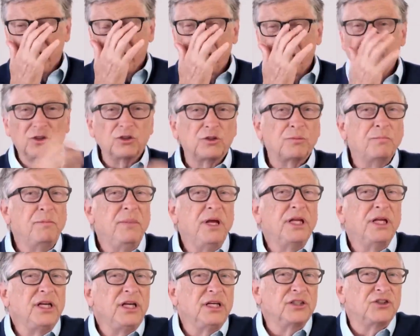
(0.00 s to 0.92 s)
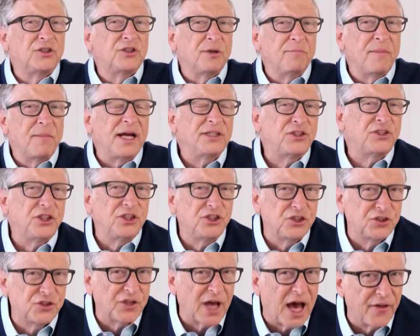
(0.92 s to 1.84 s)
There's millions of
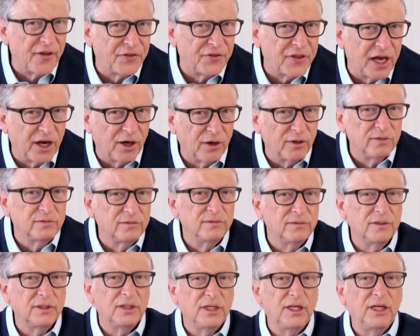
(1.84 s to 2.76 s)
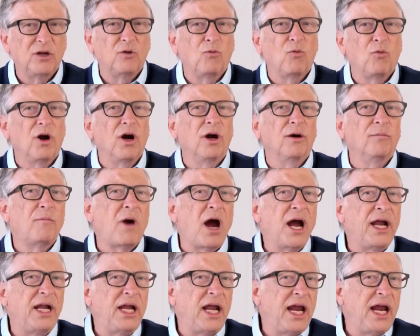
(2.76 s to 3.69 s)
messages out there, you know, where
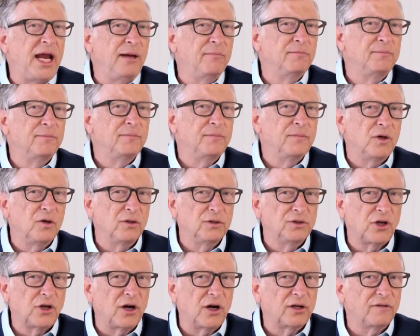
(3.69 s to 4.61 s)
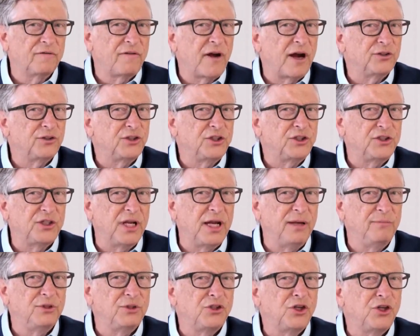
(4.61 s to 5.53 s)
my name or Dr. Fauci's
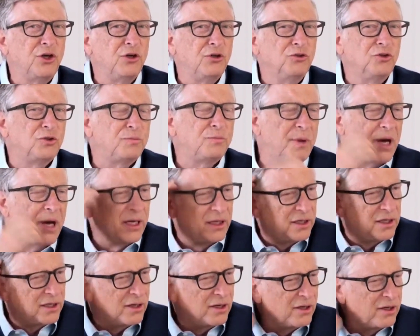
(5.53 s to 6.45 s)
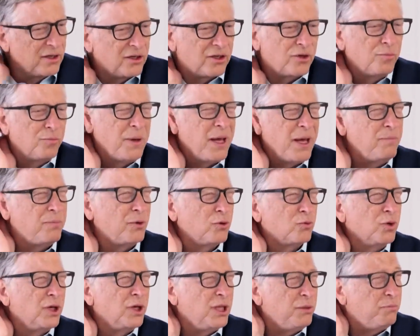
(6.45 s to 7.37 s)
name is used. But do people
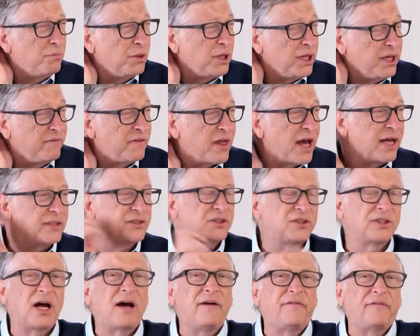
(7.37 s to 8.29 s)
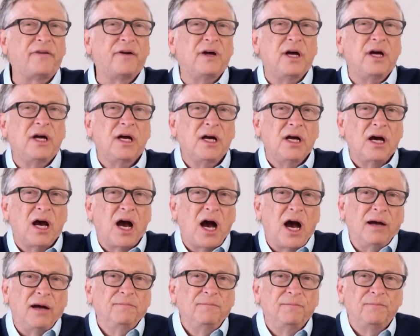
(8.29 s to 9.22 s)
really believe that stuff?
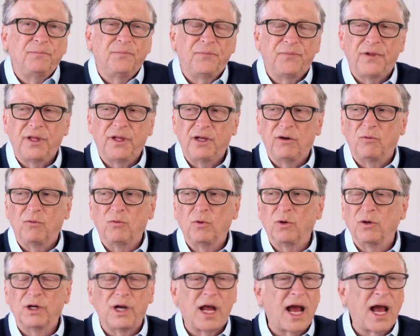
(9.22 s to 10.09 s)
You know, we're going